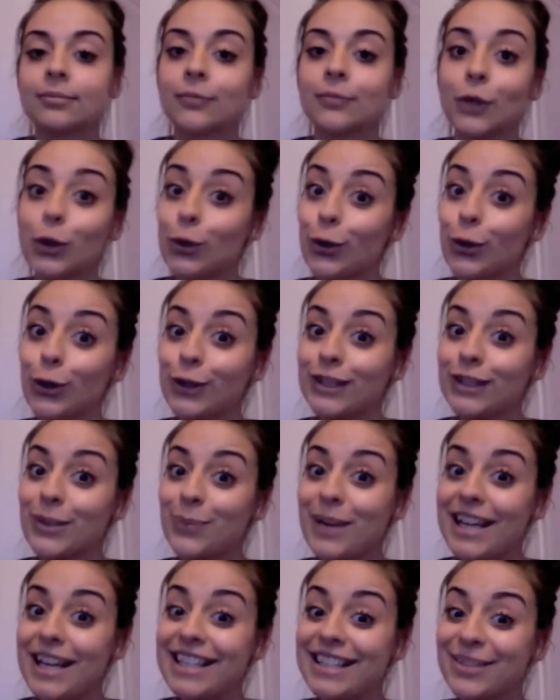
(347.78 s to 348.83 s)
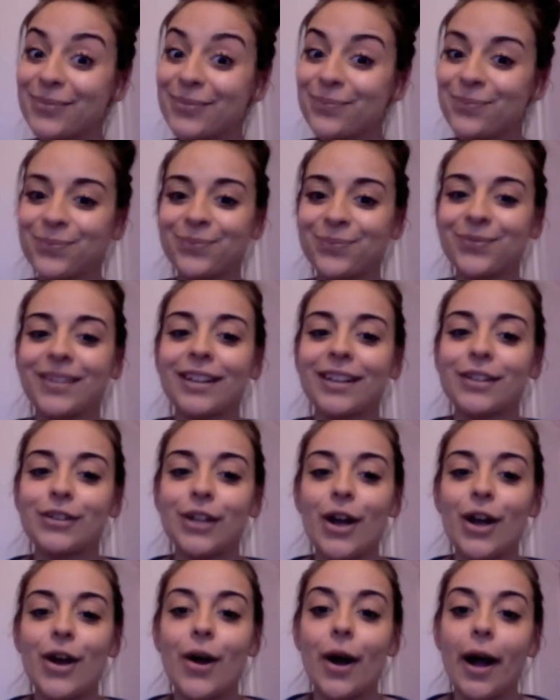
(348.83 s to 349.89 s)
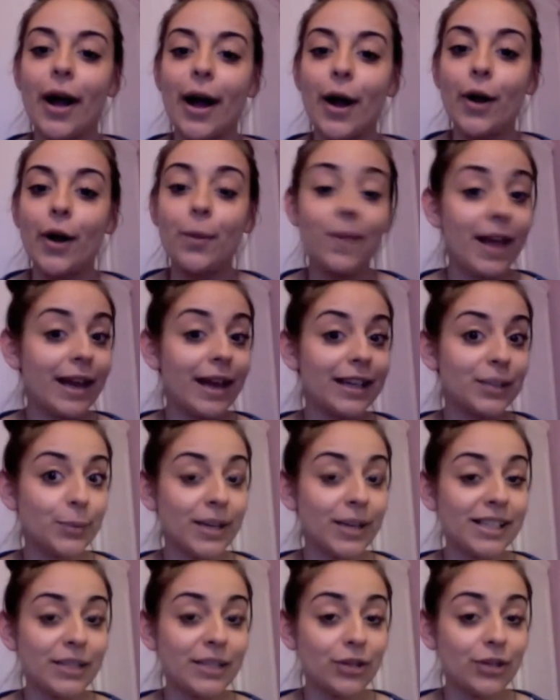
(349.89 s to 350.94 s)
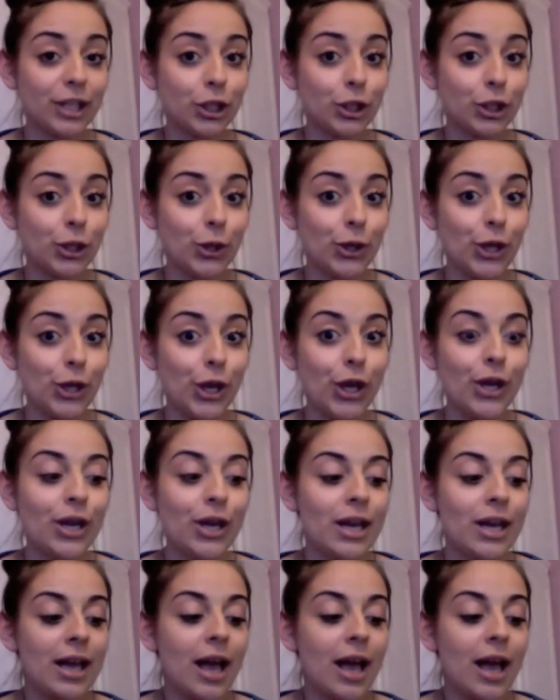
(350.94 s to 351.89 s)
your look's complete. So I hope that explains everything to you.